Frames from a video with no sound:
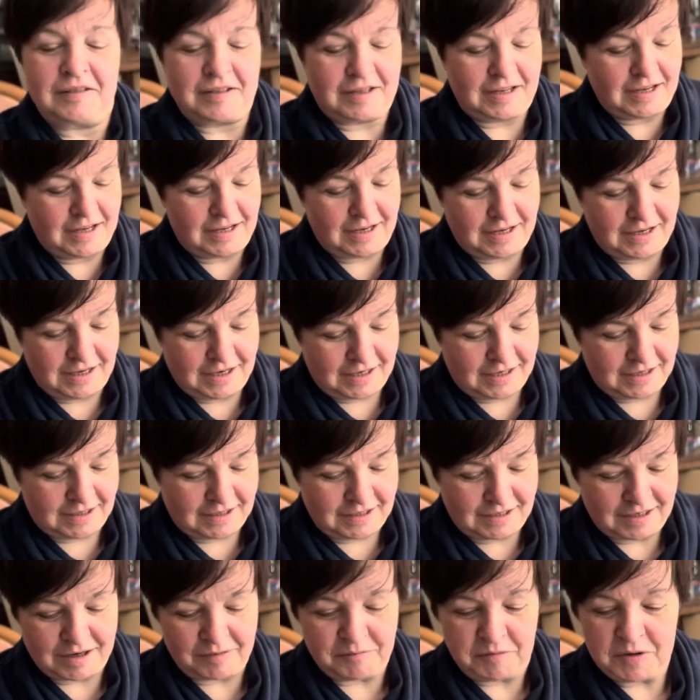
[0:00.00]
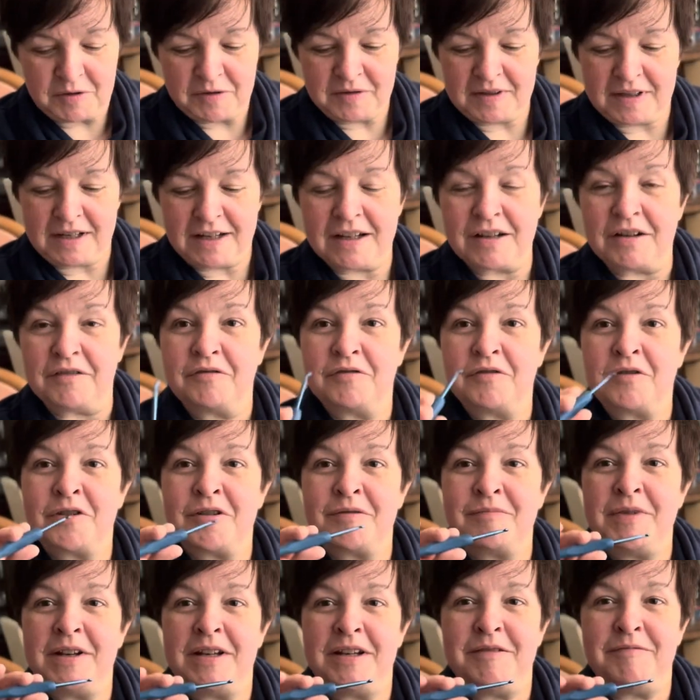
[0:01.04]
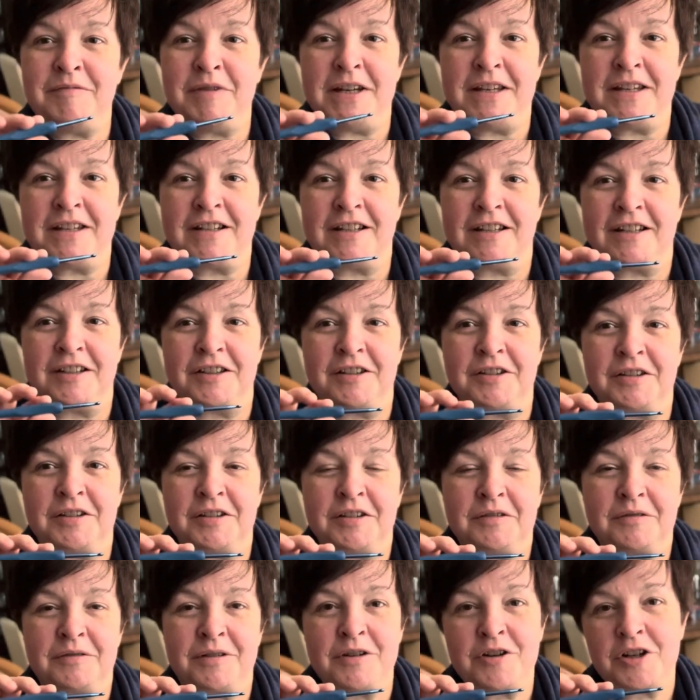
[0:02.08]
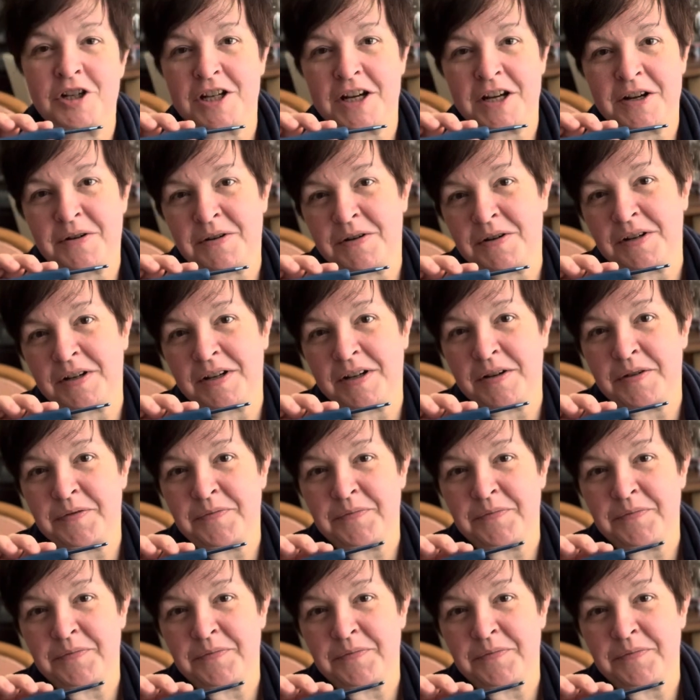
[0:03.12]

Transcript: and I'm using a 4mm crochet hook,